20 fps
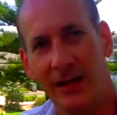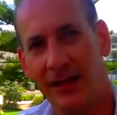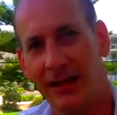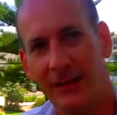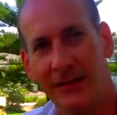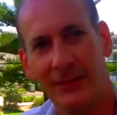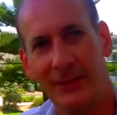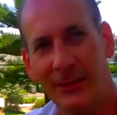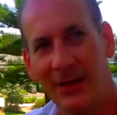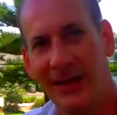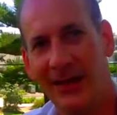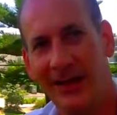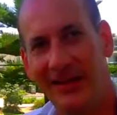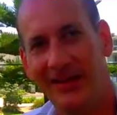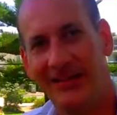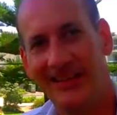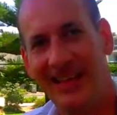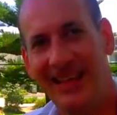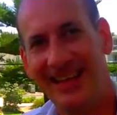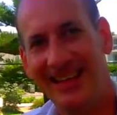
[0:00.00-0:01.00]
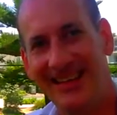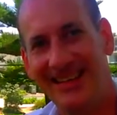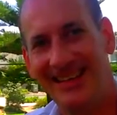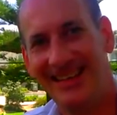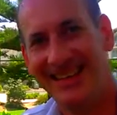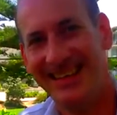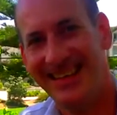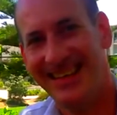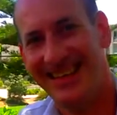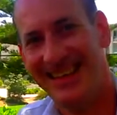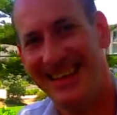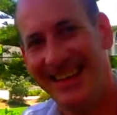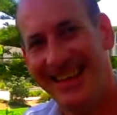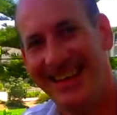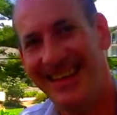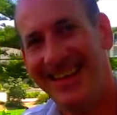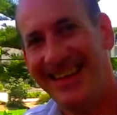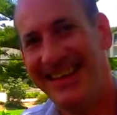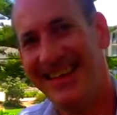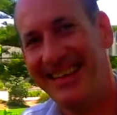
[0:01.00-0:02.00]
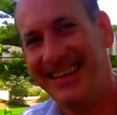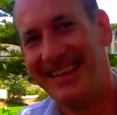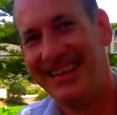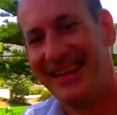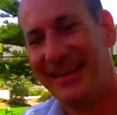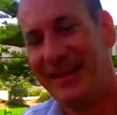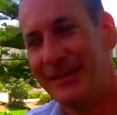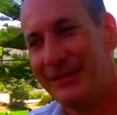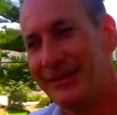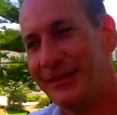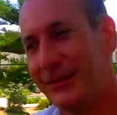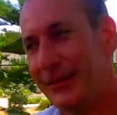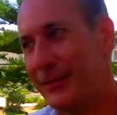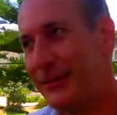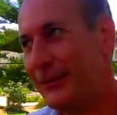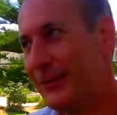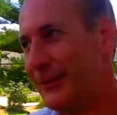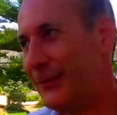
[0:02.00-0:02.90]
It's one of those things that sort of